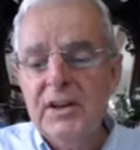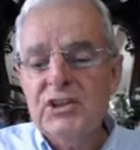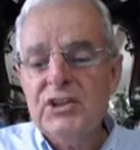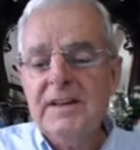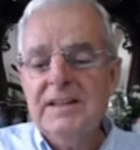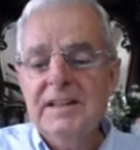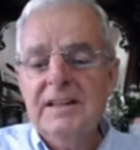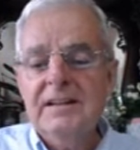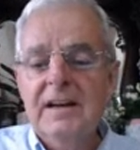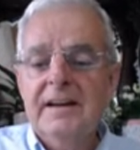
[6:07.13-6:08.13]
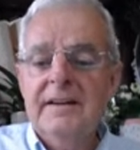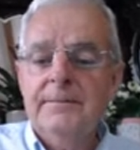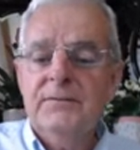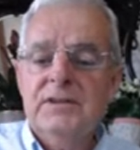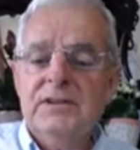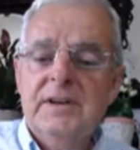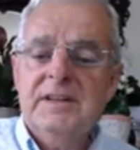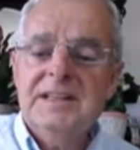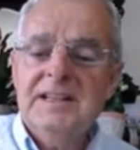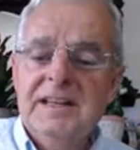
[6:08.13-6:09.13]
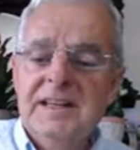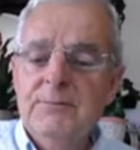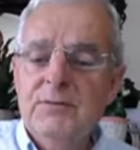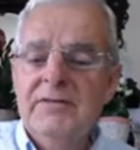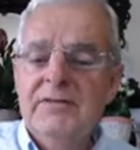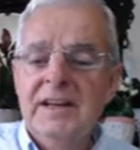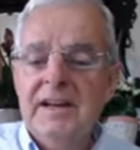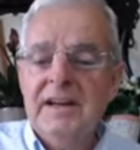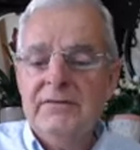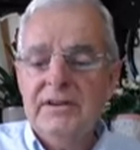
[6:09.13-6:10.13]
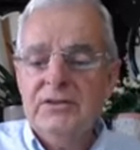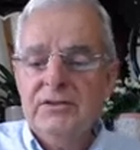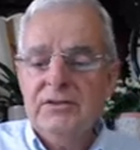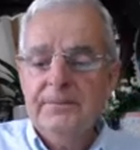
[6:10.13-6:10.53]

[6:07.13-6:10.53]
20-day moving average.